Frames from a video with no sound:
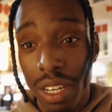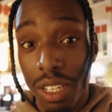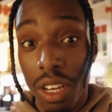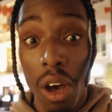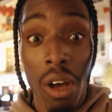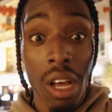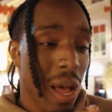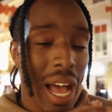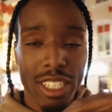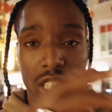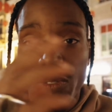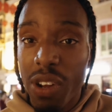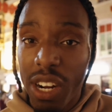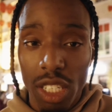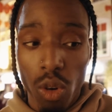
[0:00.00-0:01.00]
So I
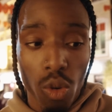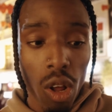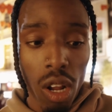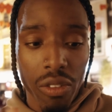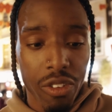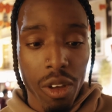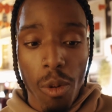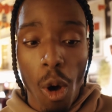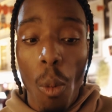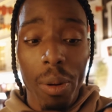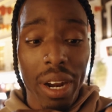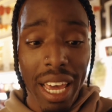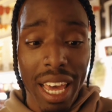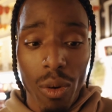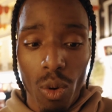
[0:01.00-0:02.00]
just finished a roll of film.
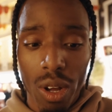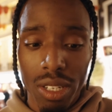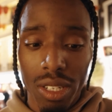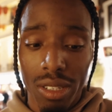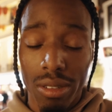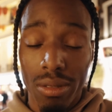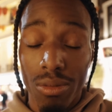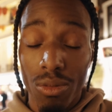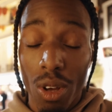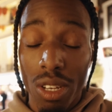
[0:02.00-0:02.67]
Opening it was